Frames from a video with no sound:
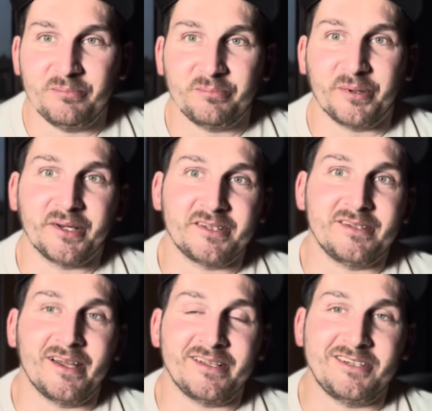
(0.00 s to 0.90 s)
but it,
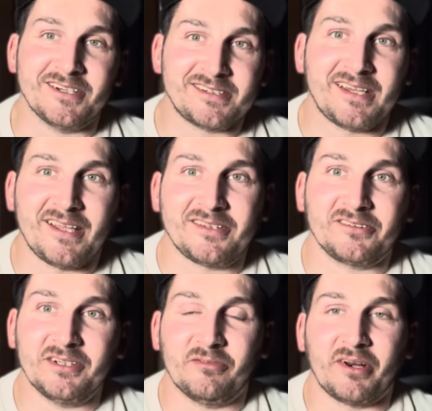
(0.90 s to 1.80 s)
it just got
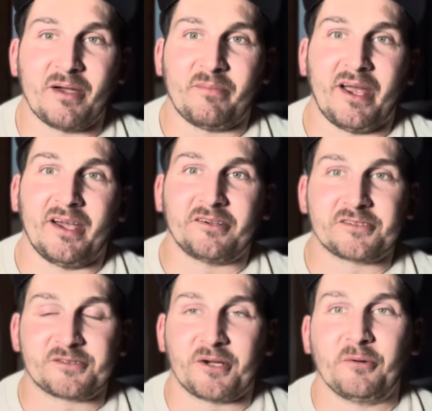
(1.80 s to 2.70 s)
delivered at my
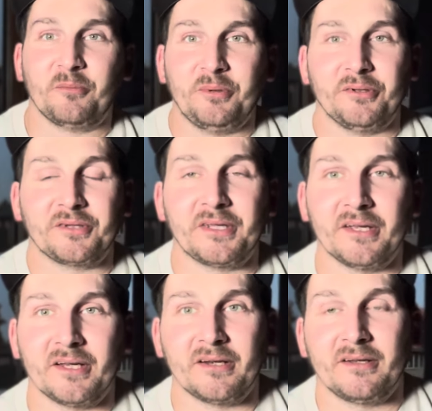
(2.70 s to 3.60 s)
house, so I won't be able to get
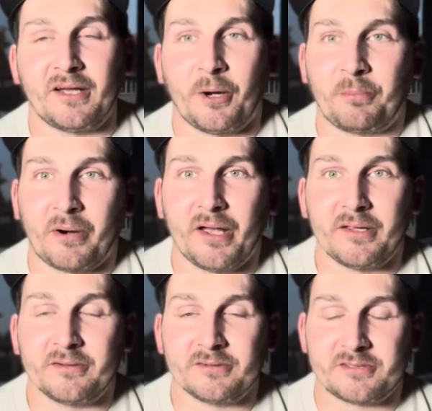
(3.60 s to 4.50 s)
it. I'll
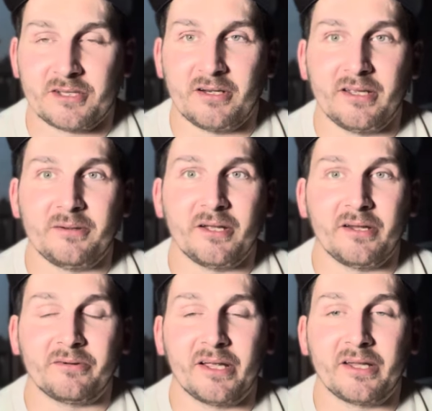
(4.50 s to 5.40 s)
probably Sunday
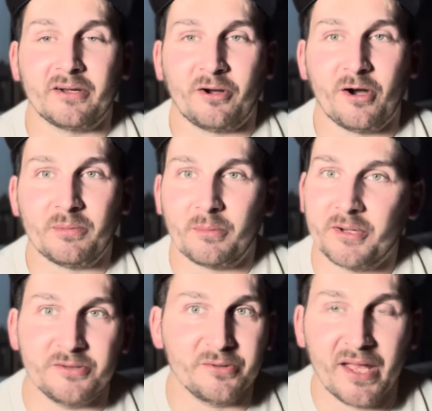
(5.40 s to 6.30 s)
night when I get home, I'm
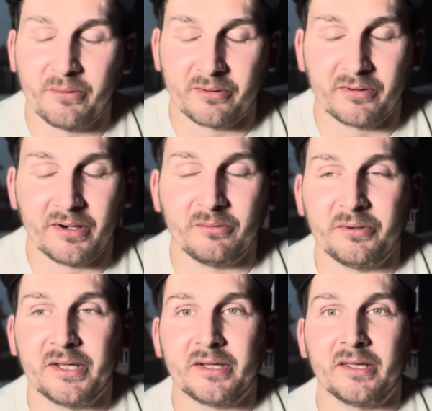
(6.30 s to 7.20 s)
gonna do that one right
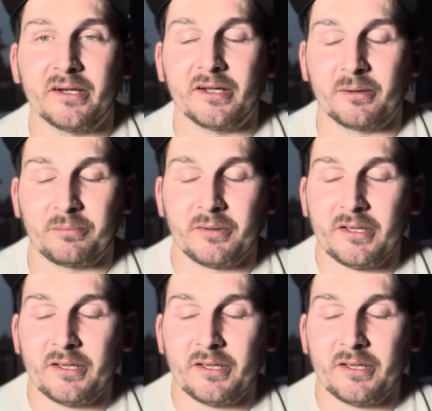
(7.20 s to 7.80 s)
away and get it up.